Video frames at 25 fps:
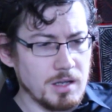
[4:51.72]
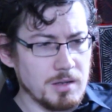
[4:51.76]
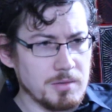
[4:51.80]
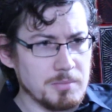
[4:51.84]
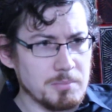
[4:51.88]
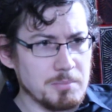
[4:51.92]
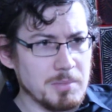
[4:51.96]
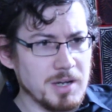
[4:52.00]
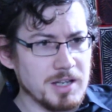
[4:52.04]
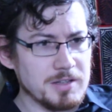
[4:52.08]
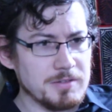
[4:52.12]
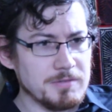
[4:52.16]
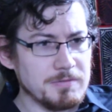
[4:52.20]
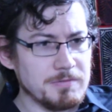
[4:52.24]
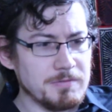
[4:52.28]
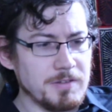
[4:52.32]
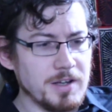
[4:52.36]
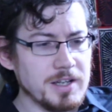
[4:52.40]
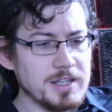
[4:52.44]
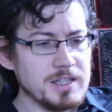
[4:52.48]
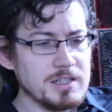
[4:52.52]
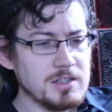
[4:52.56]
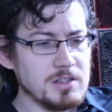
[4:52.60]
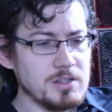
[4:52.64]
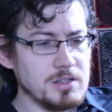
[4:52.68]
My
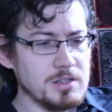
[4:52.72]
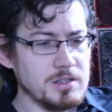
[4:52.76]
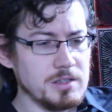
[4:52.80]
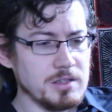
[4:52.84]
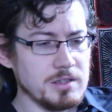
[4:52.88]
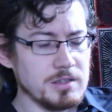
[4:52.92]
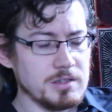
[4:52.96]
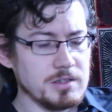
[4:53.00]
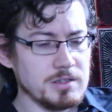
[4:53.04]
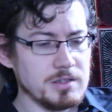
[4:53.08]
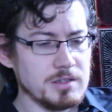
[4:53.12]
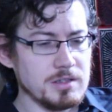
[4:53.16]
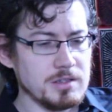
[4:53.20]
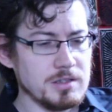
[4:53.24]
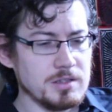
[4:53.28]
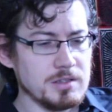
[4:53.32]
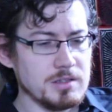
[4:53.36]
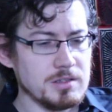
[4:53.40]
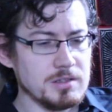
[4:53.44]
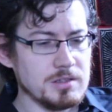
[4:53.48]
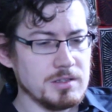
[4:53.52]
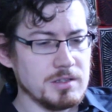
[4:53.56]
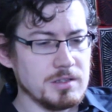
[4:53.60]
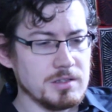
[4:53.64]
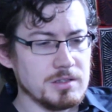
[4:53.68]
final
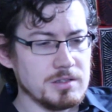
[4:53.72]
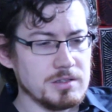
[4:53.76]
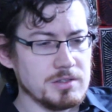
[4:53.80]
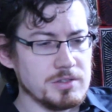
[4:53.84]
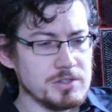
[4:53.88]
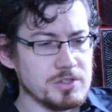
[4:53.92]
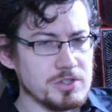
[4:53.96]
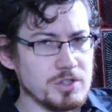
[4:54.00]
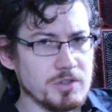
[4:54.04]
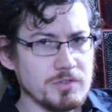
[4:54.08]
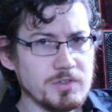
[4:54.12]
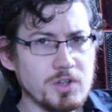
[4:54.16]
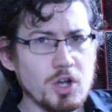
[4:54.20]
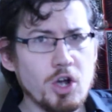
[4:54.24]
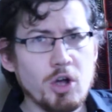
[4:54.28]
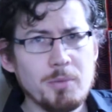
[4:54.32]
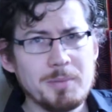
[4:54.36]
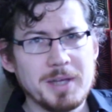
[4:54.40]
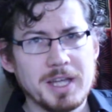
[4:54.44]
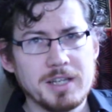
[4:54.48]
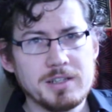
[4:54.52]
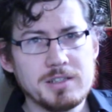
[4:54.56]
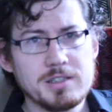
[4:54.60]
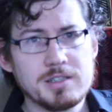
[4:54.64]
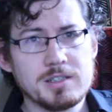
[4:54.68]
sort of
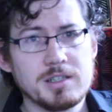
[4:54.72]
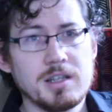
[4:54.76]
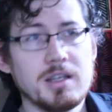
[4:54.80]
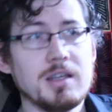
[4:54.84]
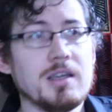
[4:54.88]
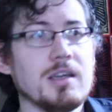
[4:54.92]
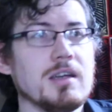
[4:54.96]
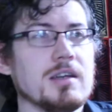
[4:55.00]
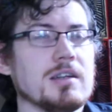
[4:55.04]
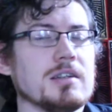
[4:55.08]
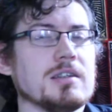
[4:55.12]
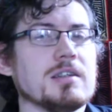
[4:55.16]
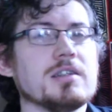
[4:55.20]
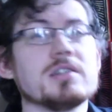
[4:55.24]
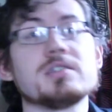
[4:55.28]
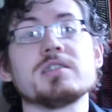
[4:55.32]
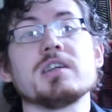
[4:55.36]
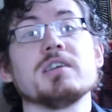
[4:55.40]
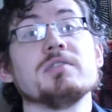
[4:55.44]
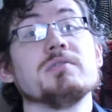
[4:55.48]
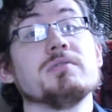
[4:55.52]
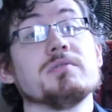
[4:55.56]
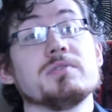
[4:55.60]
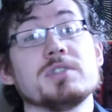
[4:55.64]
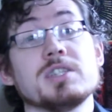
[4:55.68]
comment, because
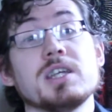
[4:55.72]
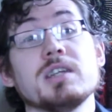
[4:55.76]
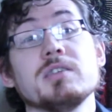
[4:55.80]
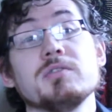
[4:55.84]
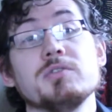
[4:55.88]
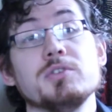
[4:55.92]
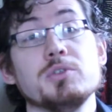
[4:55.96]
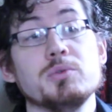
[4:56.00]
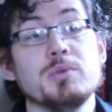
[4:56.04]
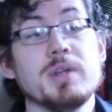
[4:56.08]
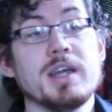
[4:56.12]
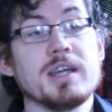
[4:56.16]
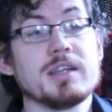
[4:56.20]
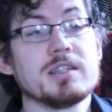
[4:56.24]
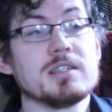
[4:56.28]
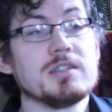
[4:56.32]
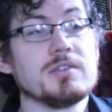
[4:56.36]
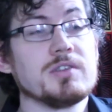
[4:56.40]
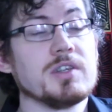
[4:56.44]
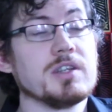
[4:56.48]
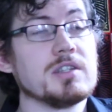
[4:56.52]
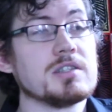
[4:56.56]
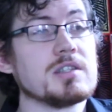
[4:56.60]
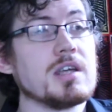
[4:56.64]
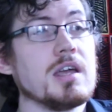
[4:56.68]
I've said a few negative
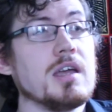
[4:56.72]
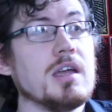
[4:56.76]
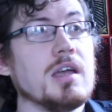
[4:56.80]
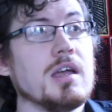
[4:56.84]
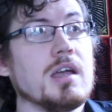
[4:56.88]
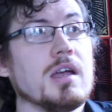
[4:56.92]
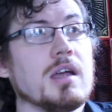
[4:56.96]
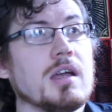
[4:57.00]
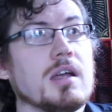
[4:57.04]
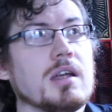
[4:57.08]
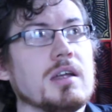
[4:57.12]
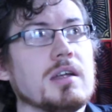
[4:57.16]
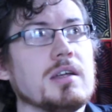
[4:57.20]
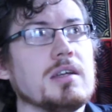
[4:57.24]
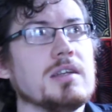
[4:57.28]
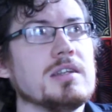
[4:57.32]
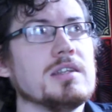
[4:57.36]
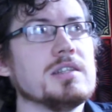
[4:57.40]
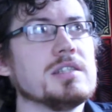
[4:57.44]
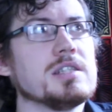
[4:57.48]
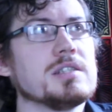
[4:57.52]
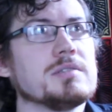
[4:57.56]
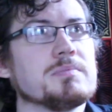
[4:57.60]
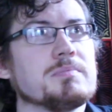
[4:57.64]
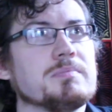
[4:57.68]
things,
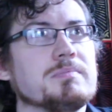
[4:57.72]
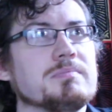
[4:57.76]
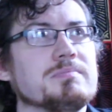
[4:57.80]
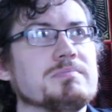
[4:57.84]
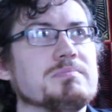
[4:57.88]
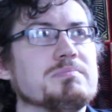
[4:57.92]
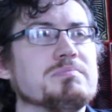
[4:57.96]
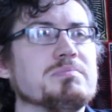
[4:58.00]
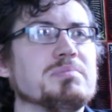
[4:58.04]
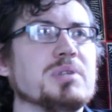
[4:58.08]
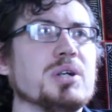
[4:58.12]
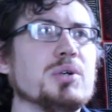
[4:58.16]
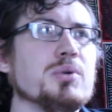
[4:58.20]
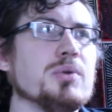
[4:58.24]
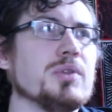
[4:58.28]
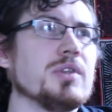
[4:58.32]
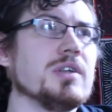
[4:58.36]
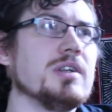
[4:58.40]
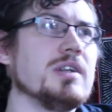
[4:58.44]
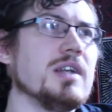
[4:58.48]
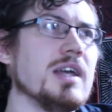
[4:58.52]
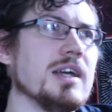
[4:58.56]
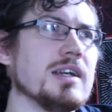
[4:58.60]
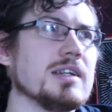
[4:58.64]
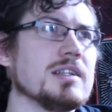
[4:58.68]
is both a
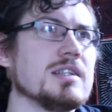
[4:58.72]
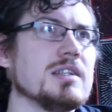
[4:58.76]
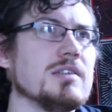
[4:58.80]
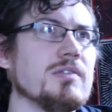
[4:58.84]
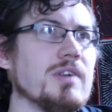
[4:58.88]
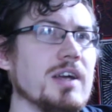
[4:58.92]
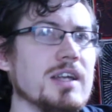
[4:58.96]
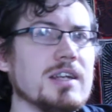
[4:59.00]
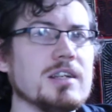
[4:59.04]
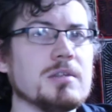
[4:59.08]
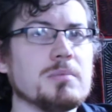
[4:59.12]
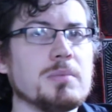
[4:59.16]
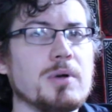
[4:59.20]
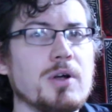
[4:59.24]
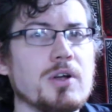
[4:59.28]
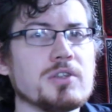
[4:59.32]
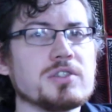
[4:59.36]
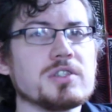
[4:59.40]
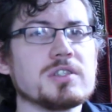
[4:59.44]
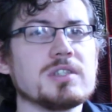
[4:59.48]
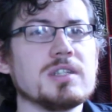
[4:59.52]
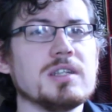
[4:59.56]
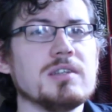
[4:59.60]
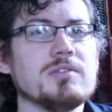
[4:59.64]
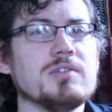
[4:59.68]
negative and a
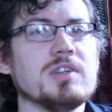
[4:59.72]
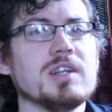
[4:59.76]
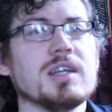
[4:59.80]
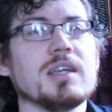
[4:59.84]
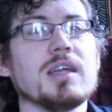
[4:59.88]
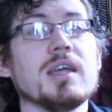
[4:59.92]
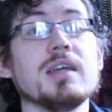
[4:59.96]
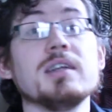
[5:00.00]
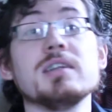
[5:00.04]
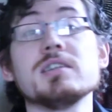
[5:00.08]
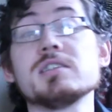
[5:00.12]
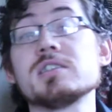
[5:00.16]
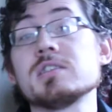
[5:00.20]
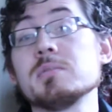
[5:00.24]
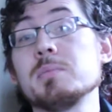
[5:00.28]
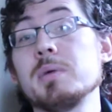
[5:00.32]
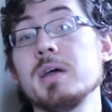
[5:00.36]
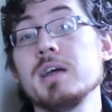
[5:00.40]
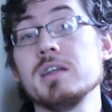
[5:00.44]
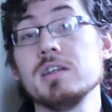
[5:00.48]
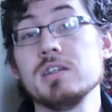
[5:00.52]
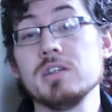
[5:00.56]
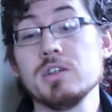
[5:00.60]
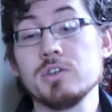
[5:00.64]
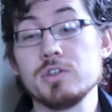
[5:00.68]
positive, and again it's
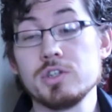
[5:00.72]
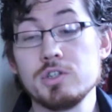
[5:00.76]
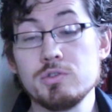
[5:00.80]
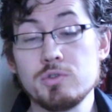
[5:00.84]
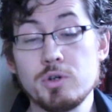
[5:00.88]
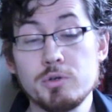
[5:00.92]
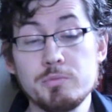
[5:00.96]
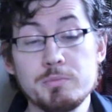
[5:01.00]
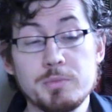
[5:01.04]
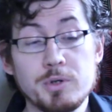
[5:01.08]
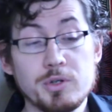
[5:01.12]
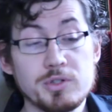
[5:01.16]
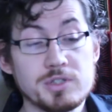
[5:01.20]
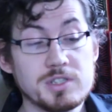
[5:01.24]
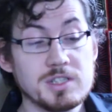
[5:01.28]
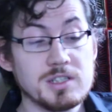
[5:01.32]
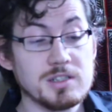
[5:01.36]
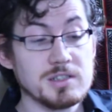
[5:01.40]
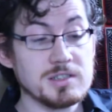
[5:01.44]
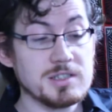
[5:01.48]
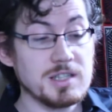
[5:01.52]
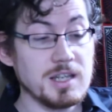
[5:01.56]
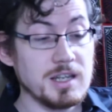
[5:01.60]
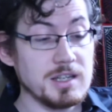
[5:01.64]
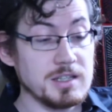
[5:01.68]
depending on your own personal
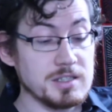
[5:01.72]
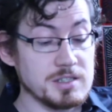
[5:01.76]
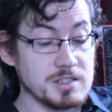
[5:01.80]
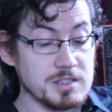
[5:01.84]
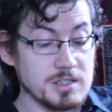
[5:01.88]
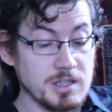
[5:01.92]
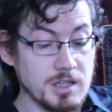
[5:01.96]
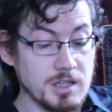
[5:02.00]
taste.